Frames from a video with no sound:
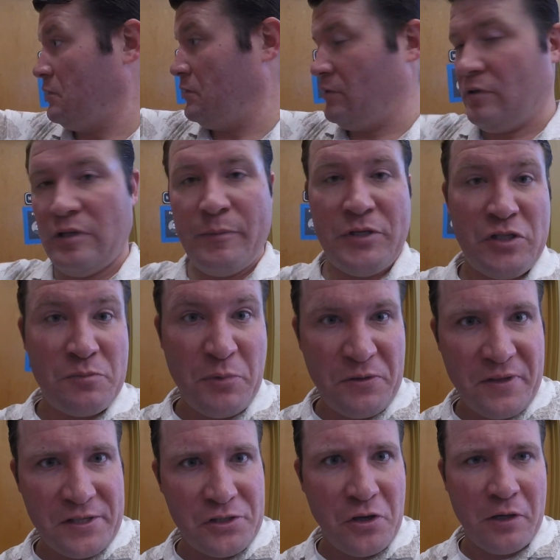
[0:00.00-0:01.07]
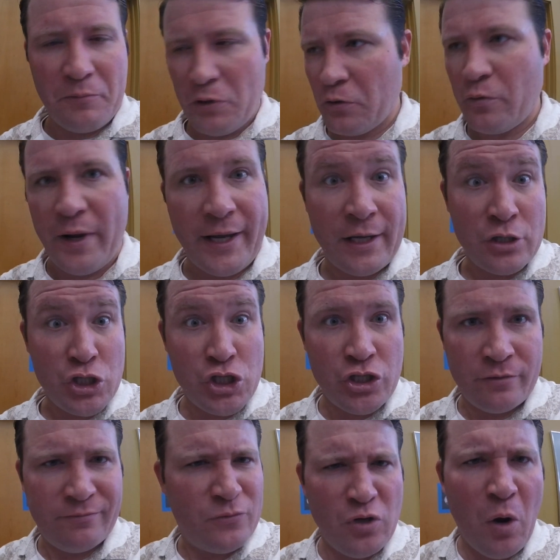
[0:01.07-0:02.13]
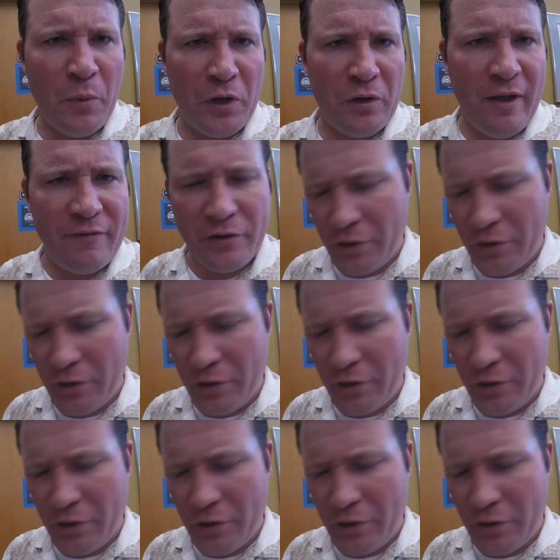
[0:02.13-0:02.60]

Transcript: let me just put this on real quick. Shh, no one will ever